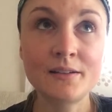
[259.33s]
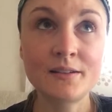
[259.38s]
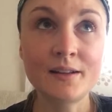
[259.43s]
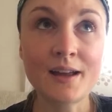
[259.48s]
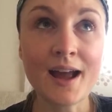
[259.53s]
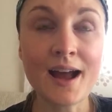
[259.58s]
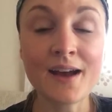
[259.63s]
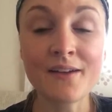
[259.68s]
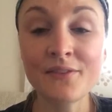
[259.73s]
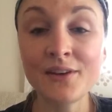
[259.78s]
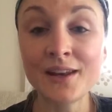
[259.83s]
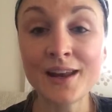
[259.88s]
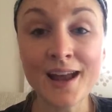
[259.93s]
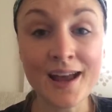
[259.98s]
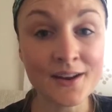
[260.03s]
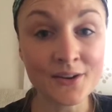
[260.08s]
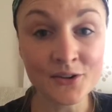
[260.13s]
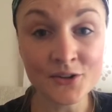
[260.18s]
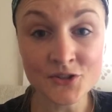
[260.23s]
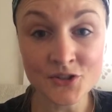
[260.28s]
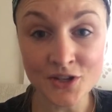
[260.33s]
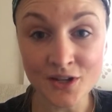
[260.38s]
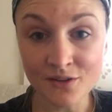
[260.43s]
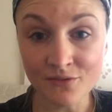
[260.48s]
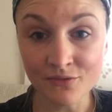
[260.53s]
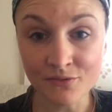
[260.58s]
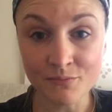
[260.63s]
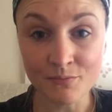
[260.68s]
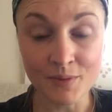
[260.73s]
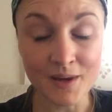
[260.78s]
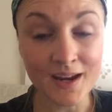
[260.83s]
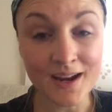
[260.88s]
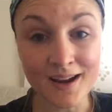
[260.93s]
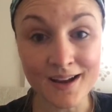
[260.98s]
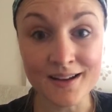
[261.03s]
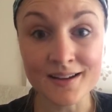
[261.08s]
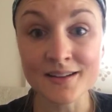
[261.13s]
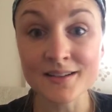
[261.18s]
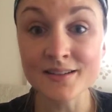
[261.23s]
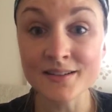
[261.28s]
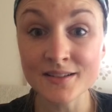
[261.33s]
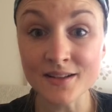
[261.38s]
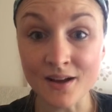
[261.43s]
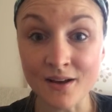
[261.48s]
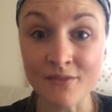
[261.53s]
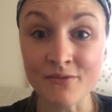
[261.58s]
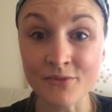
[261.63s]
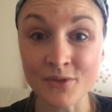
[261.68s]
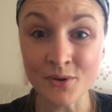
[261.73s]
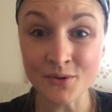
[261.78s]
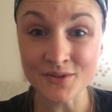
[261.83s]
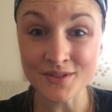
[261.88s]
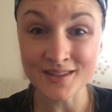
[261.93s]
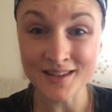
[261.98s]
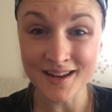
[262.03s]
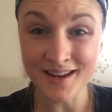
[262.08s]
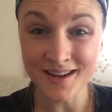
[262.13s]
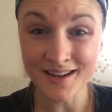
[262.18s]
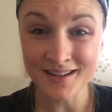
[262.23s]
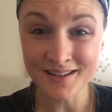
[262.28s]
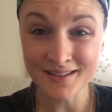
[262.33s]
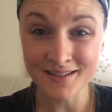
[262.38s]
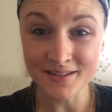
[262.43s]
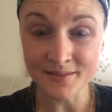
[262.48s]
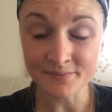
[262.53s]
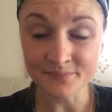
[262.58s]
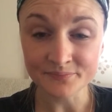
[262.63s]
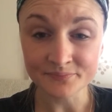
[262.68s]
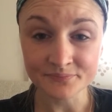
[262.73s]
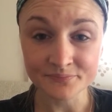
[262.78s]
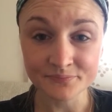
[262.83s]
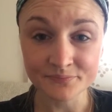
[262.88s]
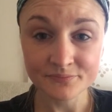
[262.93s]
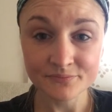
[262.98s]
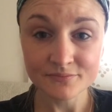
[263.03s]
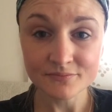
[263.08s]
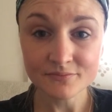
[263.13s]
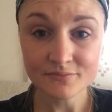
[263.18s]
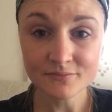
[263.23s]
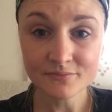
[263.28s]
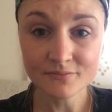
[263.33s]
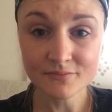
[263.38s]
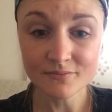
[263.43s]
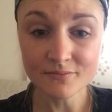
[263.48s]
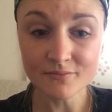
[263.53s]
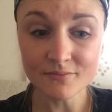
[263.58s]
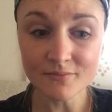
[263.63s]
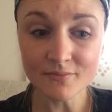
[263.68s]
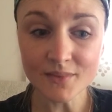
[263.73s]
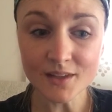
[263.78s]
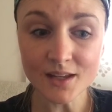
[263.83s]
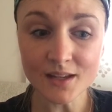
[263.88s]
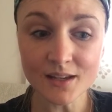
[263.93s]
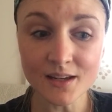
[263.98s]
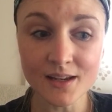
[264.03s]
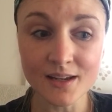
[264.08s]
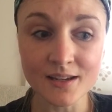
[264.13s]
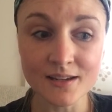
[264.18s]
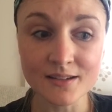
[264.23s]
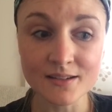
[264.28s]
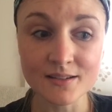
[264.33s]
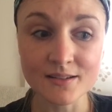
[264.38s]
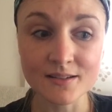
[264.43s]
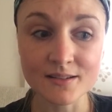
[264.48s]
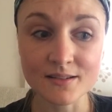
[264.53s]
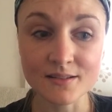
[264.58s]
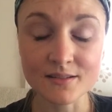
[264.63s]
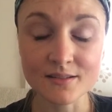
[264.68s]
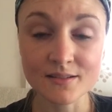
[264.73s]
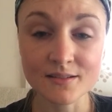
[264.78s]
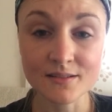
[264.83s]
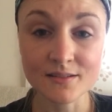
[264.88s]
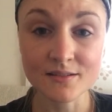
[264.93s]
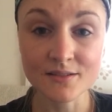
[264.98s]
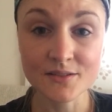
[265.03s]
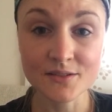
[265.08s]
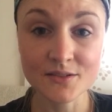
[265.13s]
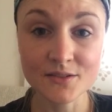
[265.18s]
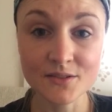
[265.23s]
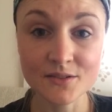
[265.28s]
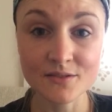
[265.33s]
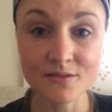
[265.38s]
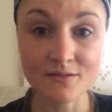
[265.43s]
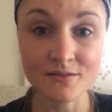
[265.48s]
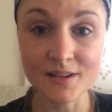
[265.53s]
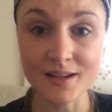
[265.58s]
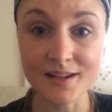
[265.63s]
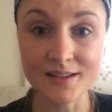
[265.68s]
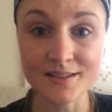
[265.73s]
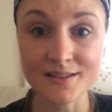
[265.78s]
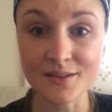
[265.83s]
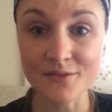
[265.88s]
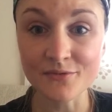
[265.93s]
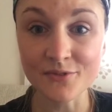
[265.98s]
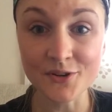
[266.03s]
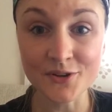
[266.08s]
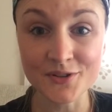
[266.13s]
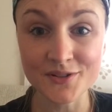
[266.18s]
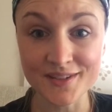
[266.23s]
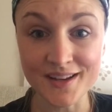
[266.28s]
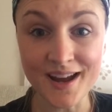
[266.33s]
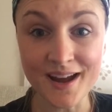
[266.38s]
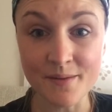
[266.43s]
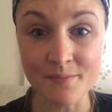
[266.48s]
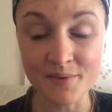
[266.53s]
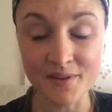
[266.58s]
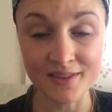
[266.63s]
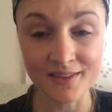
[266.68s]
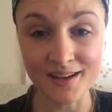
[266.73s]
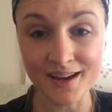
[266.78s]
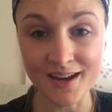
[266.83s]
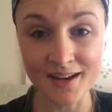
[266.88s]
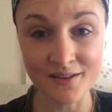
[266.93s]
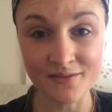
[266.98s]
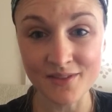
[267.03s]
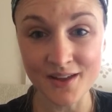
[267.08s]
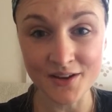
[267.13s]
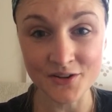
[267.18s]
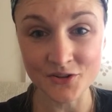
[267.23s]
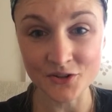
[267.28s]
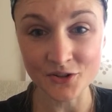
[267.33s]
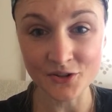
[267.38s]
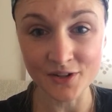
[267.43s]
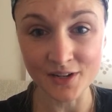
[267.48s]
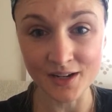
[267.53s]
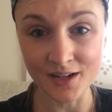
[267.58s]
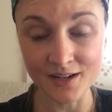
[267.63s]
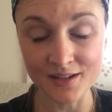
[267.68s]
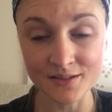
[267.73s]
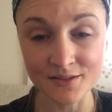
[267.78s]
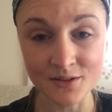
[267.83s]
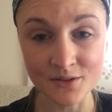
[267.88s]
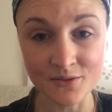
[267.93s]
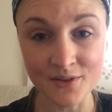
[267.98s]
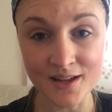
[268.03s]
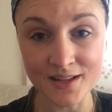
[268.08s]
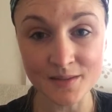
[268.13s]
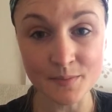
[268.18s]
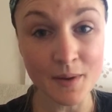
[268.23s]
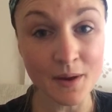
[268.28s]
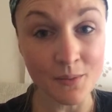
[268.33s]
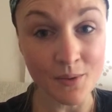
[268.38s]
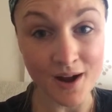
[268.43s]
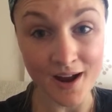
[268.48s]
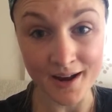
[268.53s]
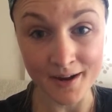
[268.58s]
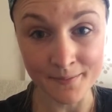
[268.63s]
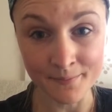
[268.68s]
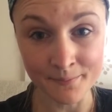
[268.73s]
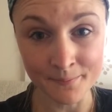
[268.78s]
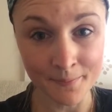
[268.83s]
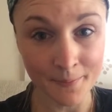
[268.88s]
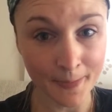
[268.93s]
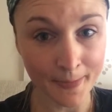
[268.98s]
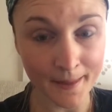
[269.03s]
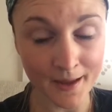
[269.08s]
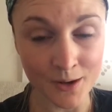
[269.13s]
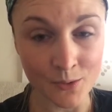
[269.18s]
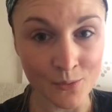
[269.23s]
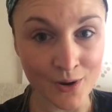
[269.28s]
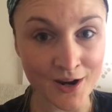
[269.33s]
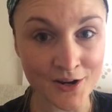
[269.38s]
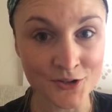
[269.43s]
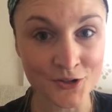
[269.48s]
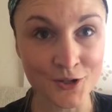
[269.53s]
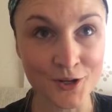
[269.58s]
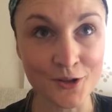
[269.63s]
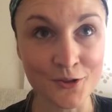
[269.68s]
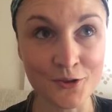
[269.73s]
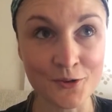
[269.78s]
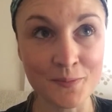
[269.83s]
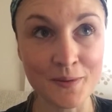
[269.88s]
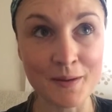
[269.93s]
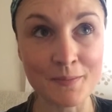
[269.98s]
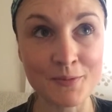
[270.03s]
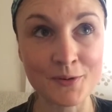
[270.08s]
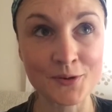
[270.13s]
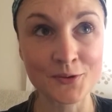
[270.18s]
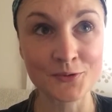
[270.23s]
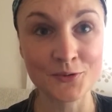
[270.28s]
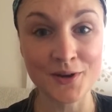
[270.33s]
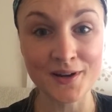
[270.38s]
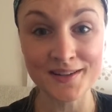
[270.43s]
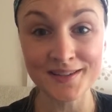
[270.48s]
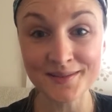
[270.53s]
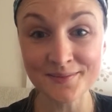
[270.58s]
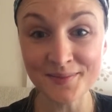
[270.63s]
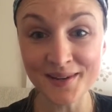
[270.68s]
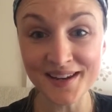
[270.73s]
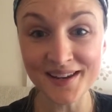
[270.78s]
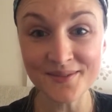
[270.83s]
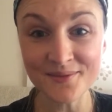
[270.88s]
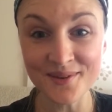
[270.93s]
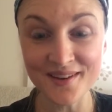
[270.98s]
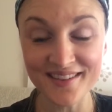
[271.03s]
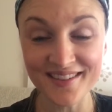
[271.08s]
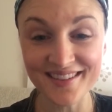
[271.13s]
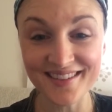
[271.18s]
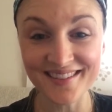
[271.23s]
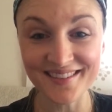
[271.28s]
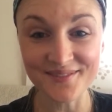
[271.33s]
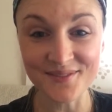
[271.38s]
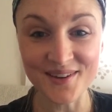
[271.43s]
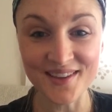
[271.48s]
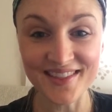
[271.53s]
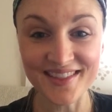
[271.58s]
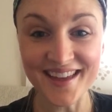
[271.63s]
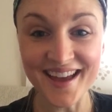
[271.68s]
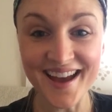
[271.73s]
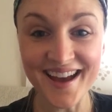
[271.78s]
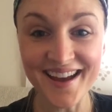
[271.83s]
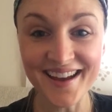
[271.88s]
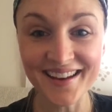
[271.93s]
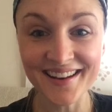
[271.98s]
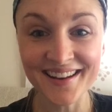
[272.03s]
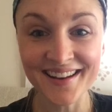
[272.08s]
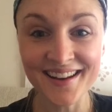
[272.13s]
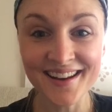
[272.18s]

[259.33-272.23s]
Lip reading: having energy because of those things is the first step in kind of that journey. And so that's my why. And why should other people trust me with that?